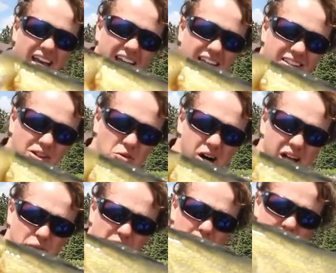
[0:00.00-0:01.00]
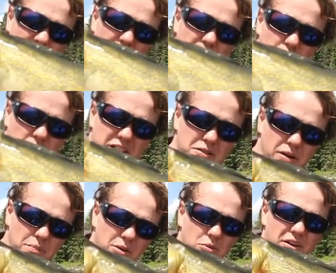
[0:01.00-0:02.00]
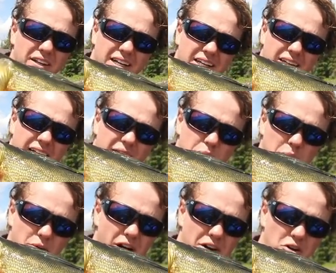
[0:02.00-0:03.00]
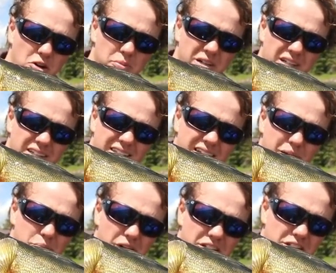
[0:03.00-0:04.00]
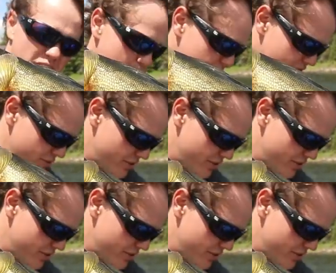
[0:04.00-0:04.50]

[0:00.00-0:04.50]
a little walleye. We're gonna measure this one. This might be one that can be brought home and put into Grandpa's